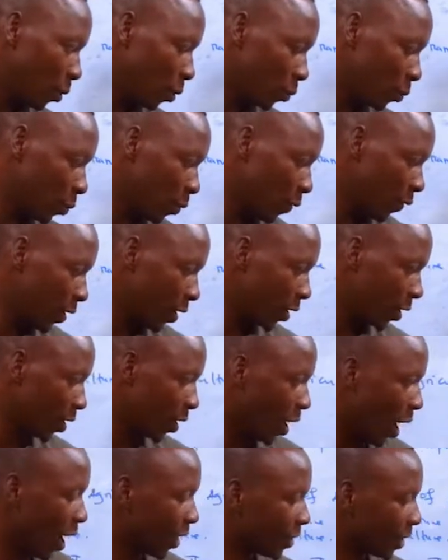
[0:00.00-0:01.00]
Also
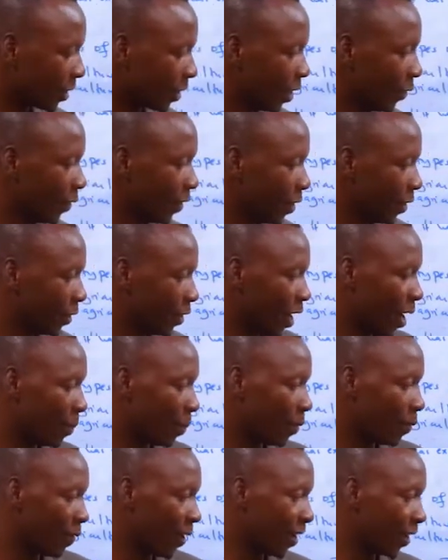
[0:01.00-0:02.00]
even other services are
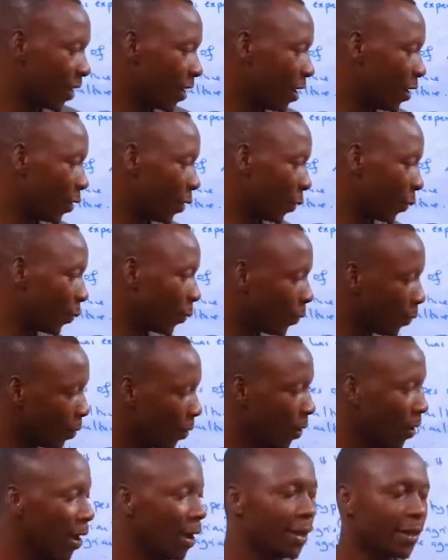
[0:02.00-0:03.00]
provided
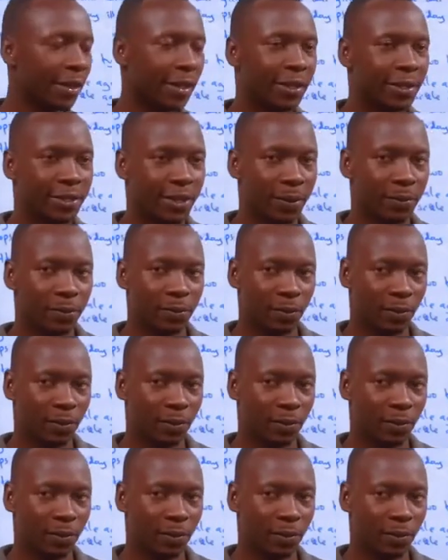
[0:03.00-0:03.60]
through these